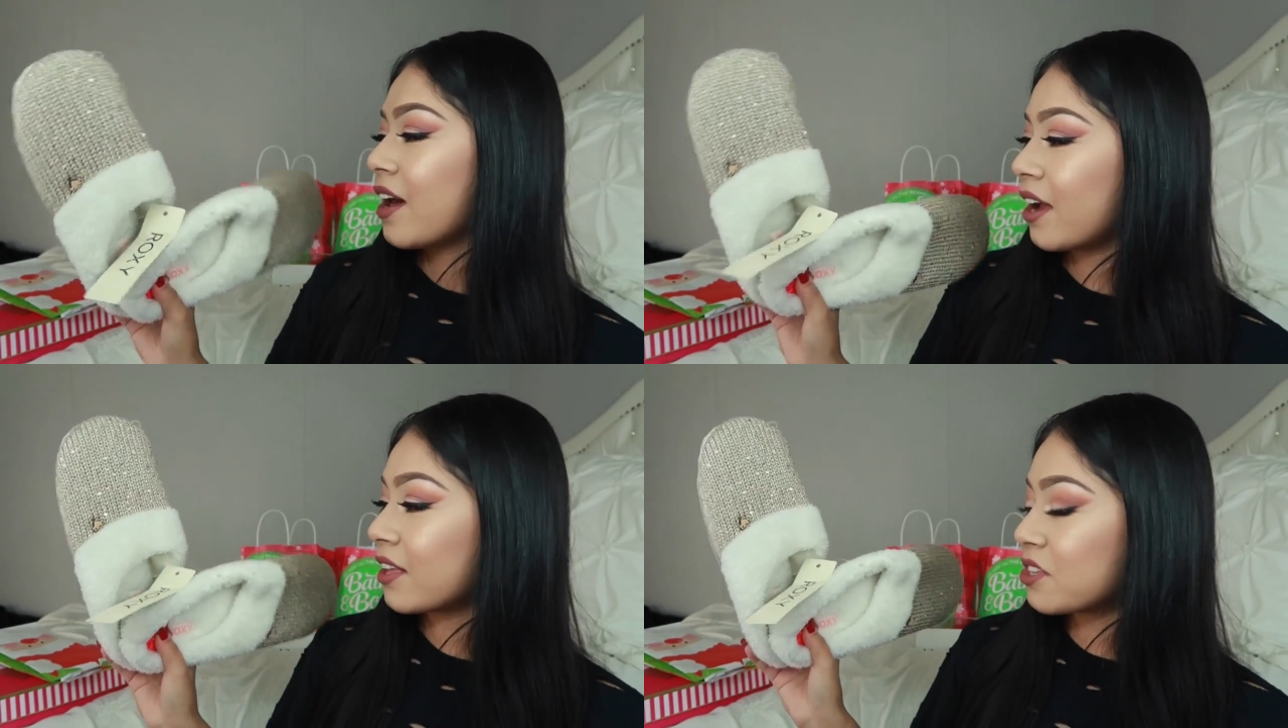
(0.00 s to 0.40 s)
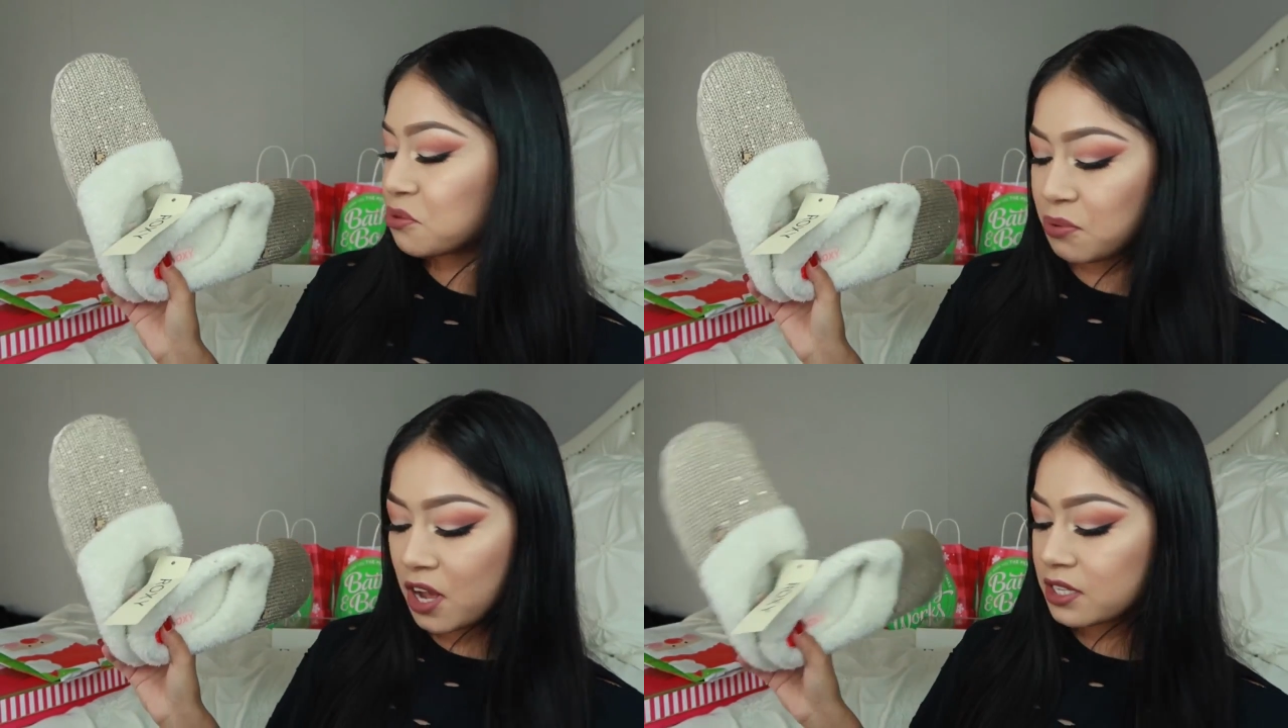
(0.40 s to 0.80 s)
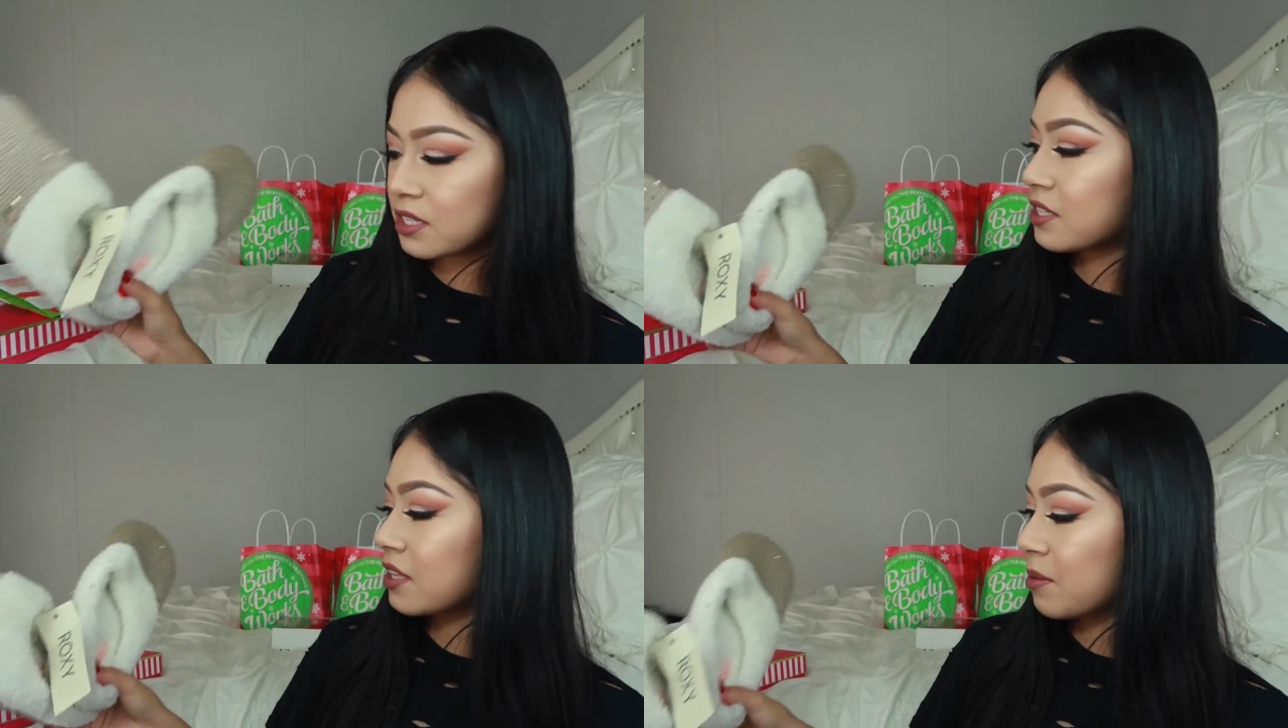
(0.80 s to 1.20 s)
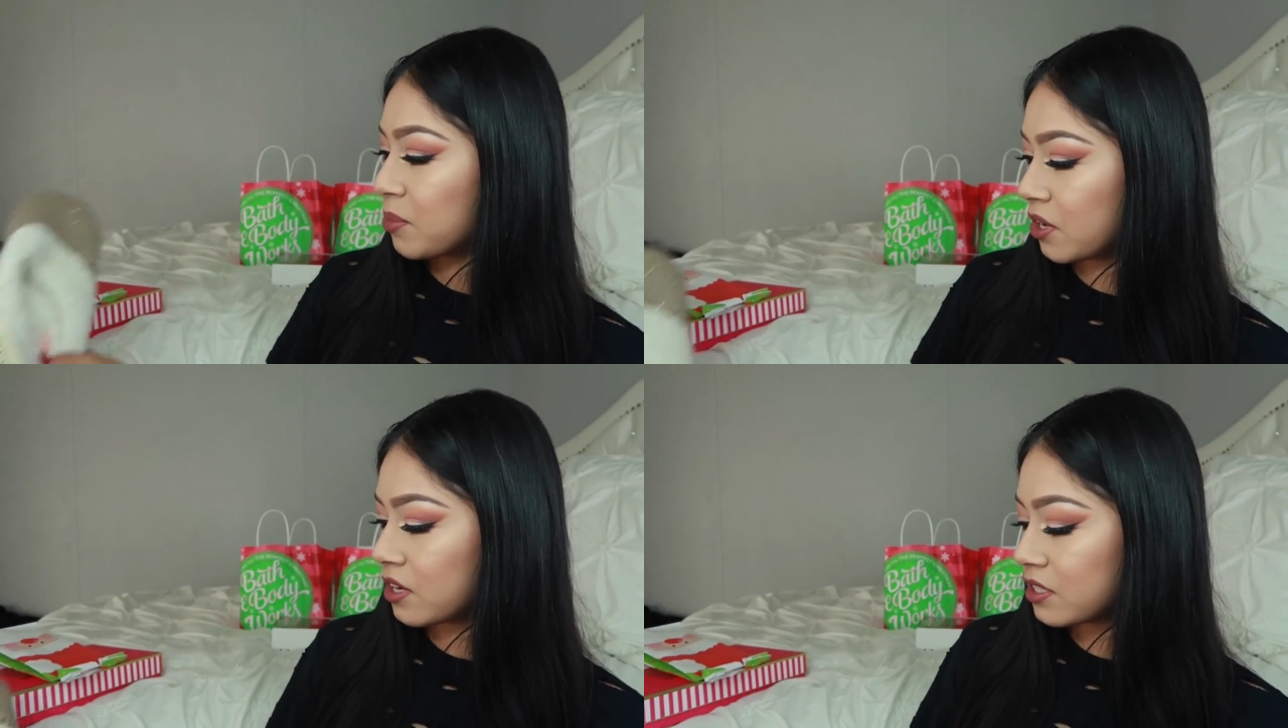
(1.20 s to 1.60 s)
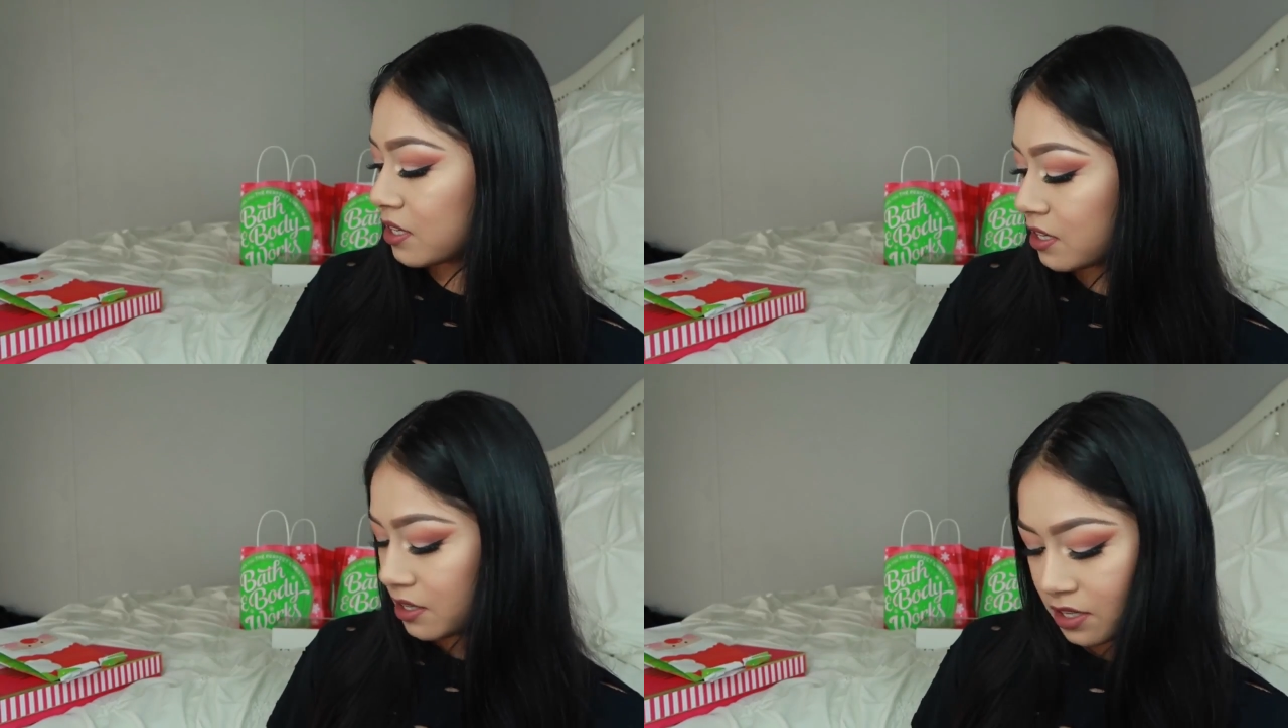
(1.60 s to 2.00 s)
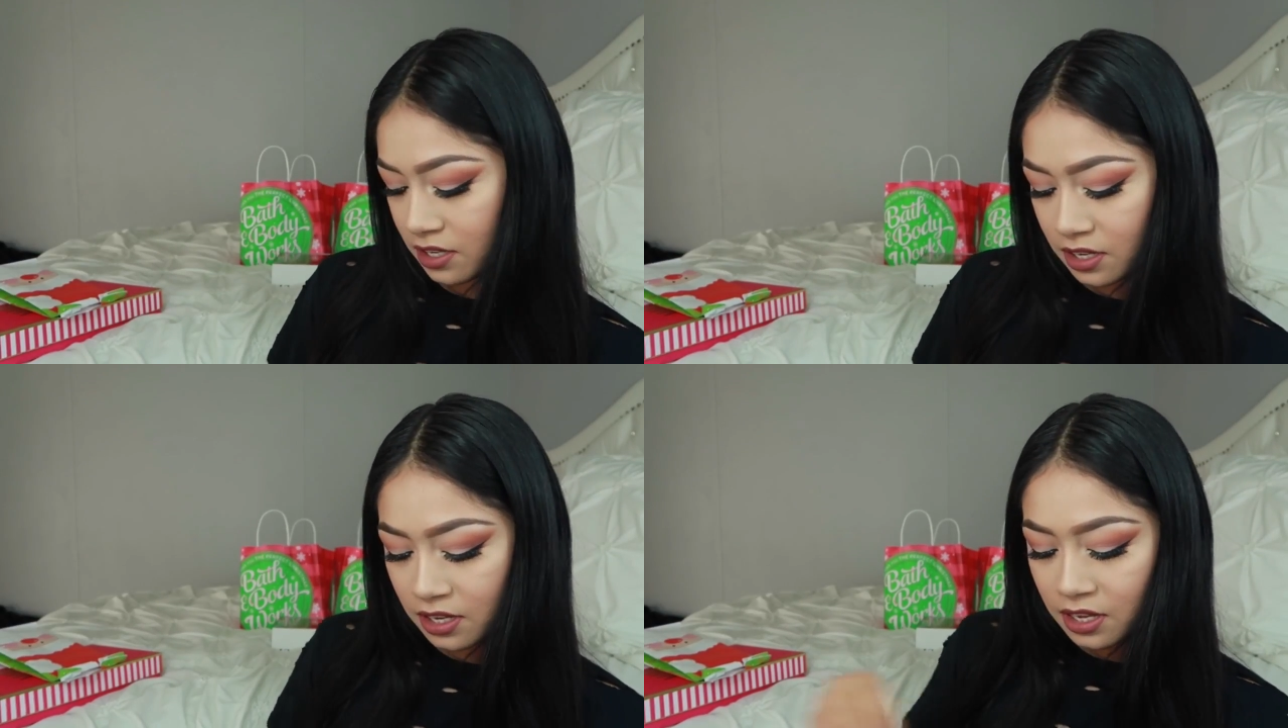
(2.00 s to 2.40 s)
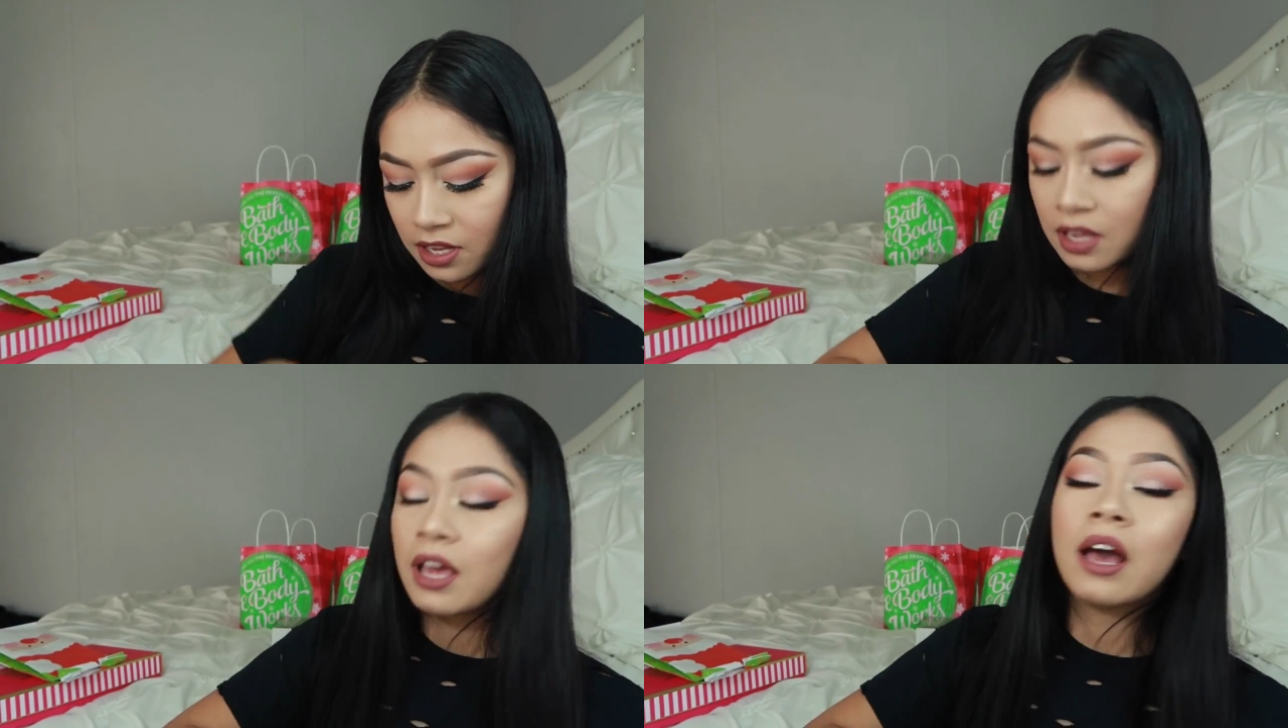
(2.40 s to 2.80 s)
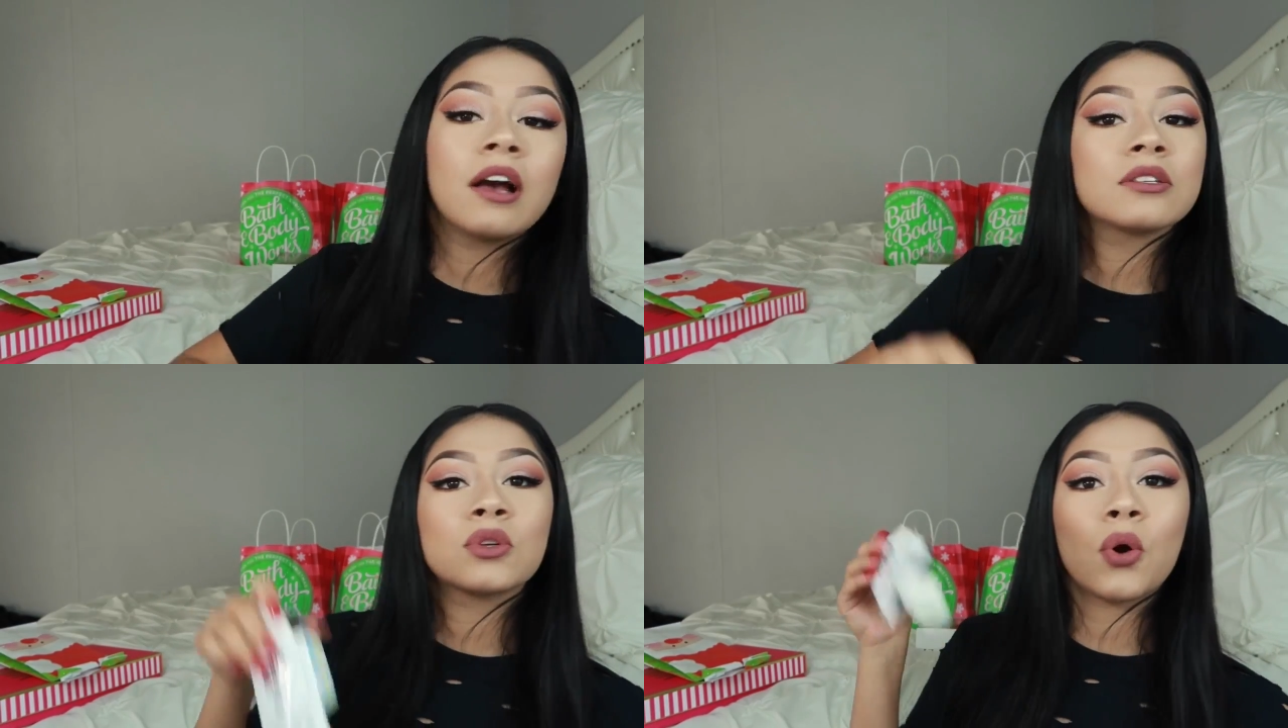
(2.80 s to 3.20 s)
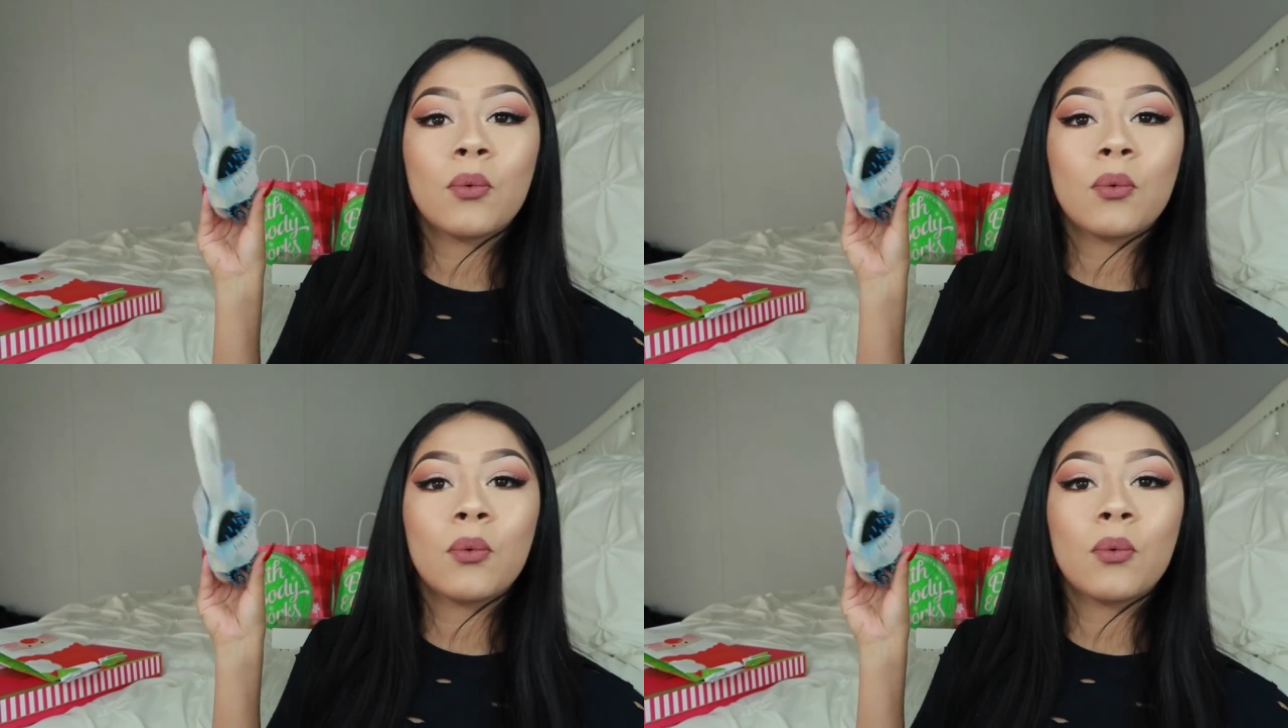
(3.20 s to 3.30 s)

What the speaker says: I got these Roxy slippers as